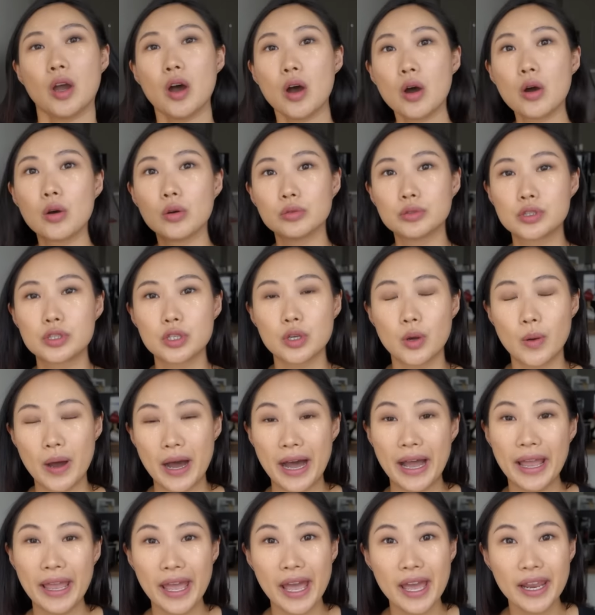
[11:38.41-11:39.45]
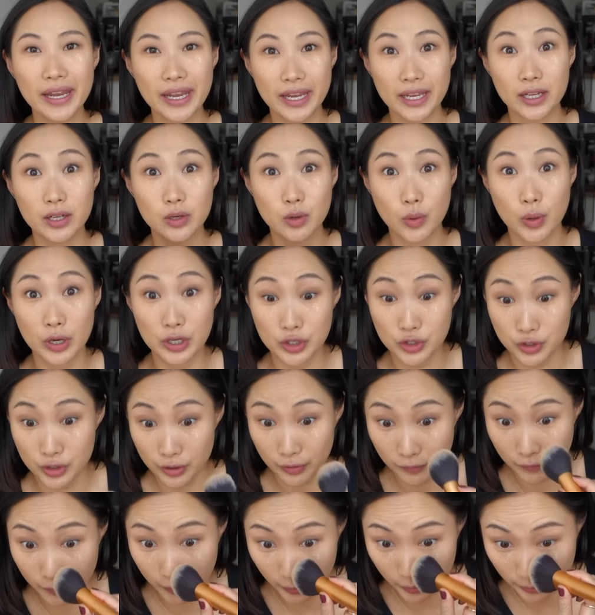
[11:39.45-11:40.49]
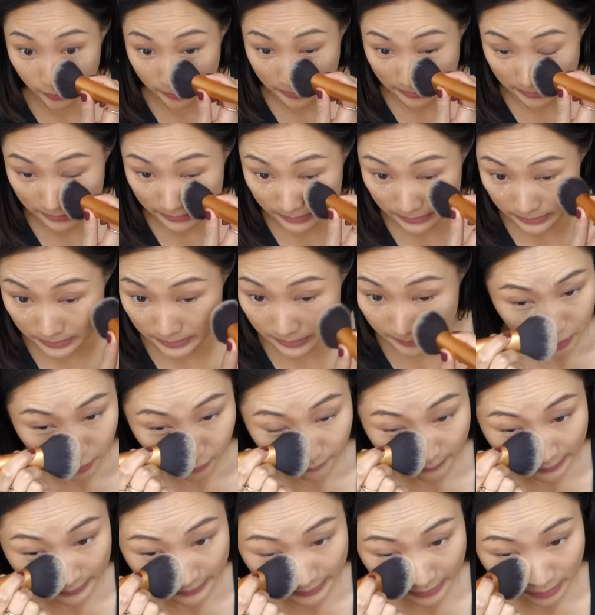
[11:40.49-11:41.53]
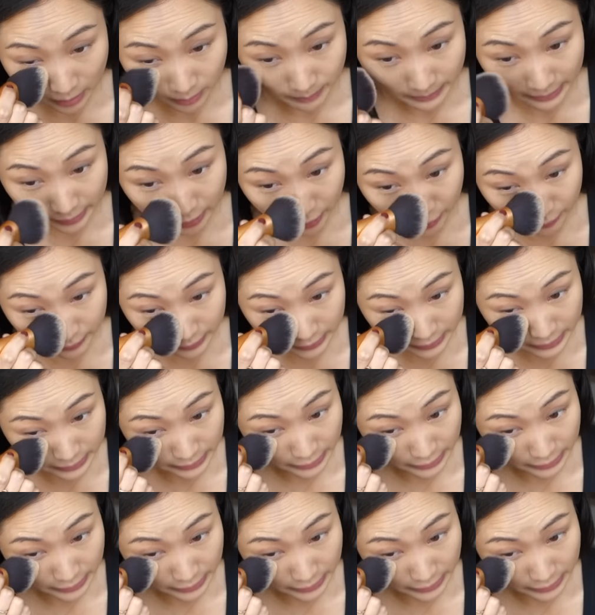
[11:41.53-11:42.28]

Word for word: Oh, so I had a question for you guys. So right now, my current